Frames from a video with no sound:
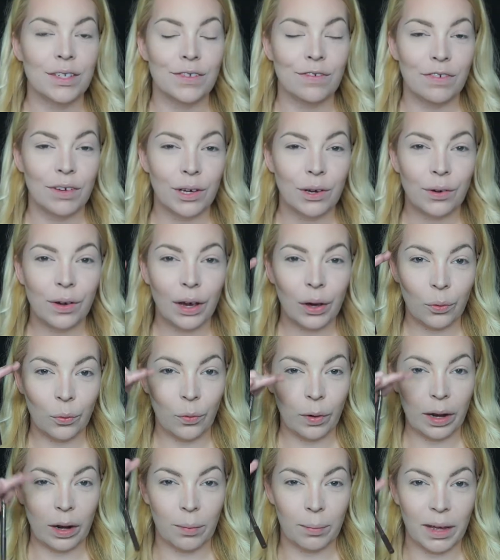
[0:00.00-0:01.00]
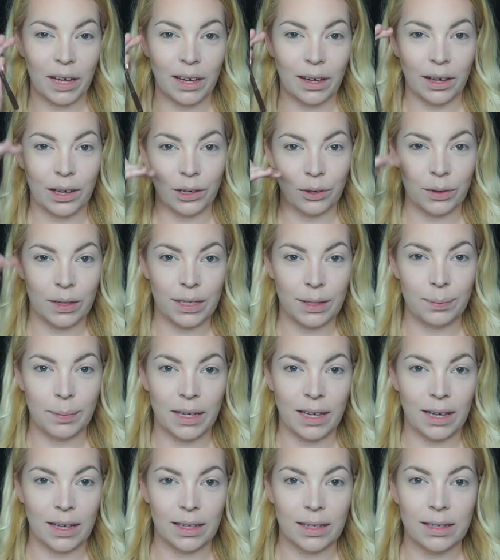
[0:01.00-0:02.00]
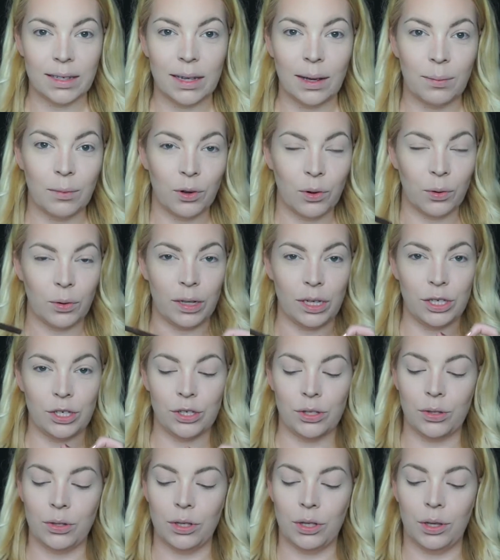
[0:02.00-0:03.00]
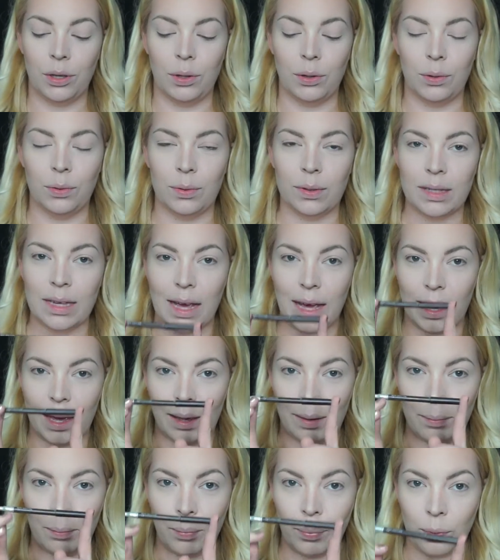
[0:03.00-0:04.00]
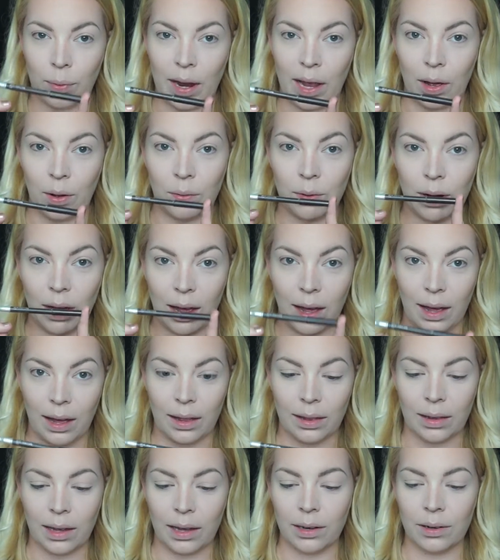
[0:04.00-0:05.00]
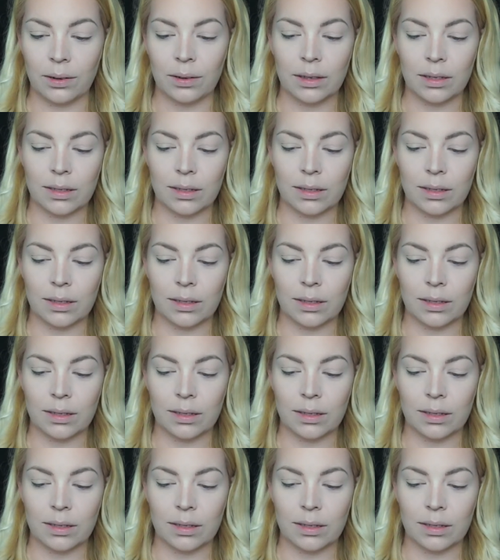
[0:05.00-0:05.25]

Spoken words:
To figure out where my cut crease begins, I'm going to use a brown eyeliner.